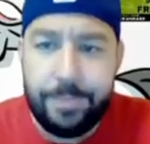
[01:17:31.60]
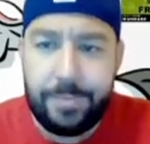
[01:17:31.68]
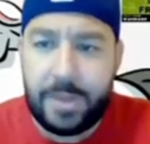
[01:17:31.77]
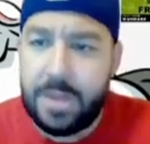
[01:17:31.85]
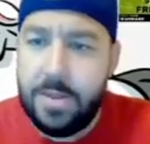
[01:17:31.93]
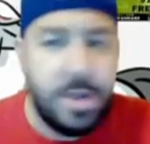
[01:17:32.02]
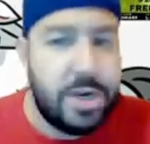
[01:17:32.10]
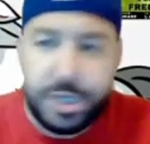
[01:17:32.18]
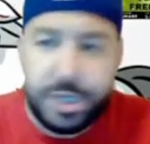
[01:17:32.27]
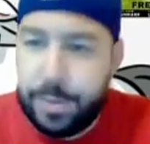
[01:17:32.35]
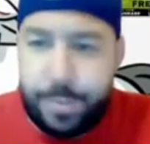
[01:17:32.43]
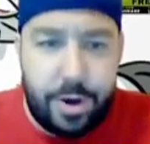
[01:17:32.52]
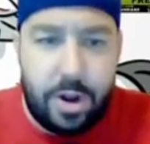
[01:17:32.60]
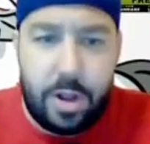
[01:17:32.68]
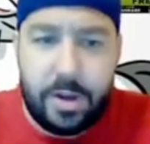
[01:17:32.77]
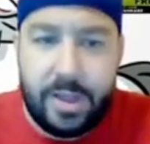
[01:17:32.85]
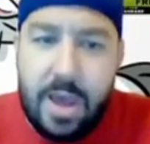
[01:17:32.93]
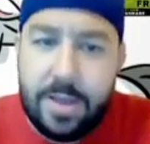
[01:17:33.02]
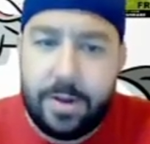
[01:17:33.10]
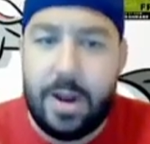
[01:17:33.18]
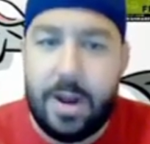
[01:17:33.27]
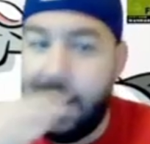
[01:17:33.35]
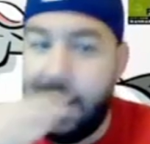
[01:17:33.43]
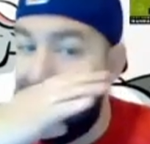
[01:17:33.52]
and then they're just going to put it all together.
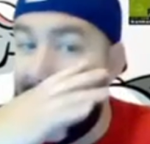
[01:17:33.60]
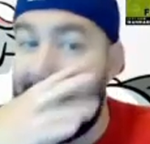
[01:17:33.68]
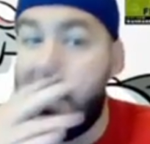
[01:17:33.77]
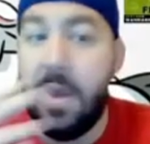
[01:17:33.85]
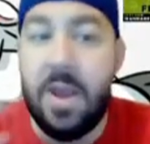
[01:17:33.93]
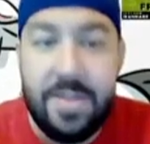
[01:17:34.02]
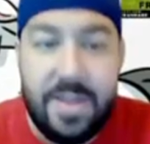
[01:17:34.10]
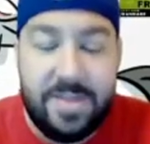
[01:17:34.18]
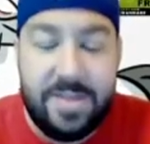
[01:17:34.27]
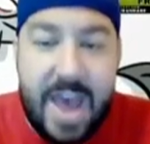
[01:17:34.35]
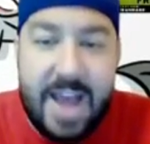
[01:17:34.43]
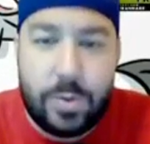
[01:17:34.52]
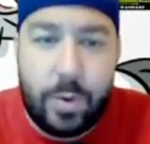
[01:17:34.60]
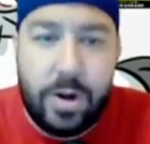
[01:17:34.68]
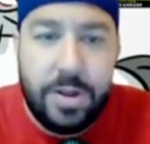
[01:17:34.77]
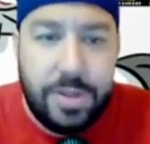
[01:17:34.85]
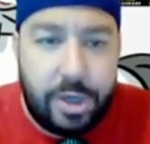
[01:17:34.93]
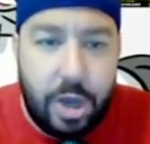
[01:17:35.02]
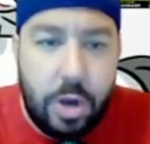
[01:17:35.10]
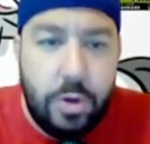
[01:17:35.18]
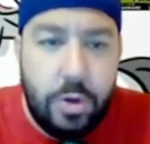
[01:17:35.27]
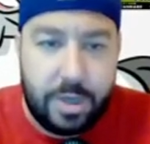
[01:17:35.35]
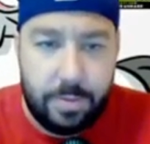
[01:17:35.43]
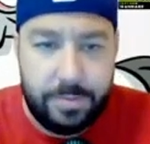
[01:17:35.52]
And I think that's where the
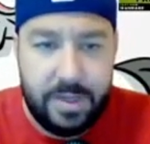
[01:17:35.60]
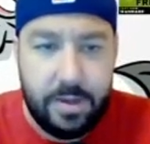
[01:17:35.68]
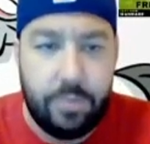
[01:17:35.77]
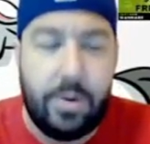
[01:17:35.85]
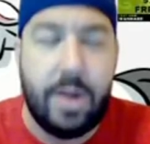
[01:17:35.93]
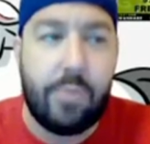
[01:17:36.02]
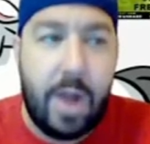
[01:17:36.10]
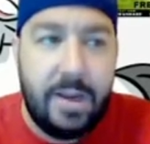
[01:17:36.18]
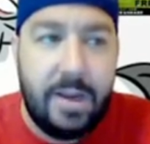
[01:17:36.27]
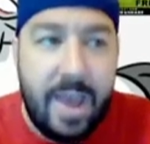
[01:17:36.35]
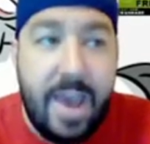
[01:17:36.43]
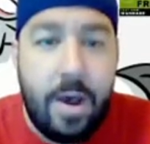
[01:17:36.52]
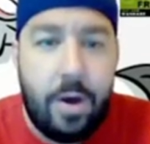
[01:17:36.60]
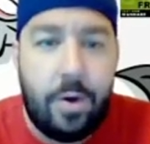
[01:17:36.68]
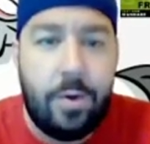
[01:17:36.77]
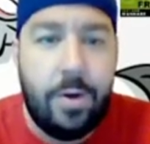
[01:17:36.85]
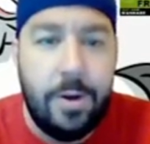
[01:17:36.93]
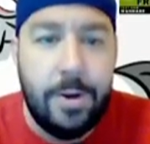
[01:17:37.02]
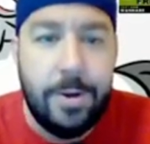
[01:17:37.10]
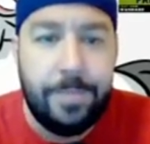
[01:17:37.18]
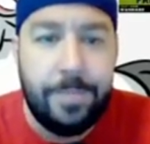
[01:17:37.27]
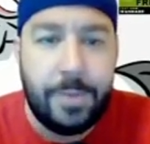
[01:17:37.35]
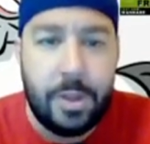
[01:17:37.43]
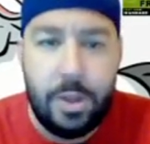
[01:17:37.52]
coach comes in. Right now,
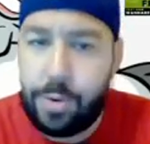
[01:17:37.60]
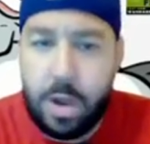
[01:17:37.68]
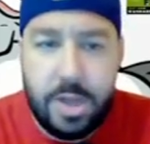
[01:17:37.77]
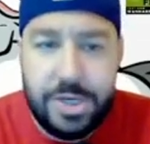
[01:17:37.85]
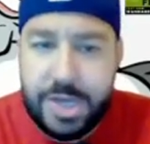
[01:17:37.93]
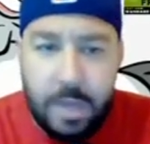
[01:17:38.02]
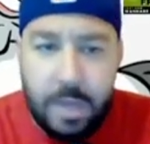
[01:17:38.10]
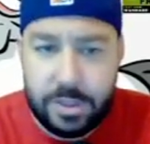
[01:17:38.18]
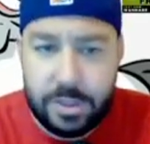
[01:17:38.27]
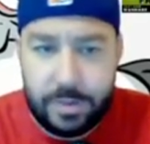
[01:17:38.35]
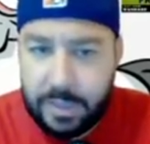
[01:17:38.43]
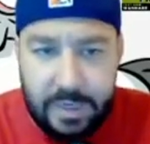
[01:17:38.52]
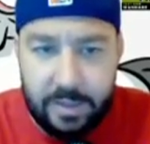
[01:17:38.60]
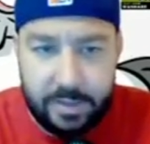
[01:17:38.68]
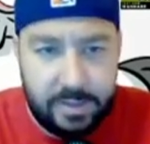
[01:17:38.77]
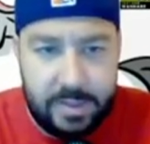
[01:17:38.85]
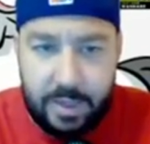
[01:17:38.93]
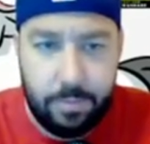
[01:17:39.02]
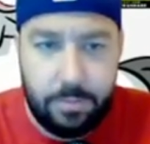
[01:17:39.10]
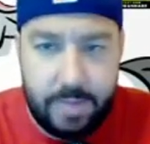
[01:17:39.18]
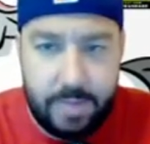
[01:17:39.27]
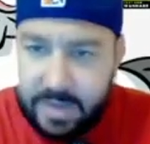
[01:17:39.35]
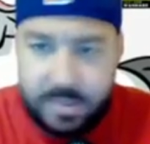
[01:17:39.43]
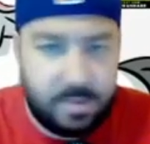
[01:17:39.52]
LeBron James is leading the team.
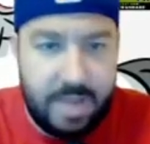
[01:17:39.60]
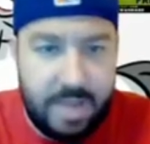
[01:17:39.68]
That's the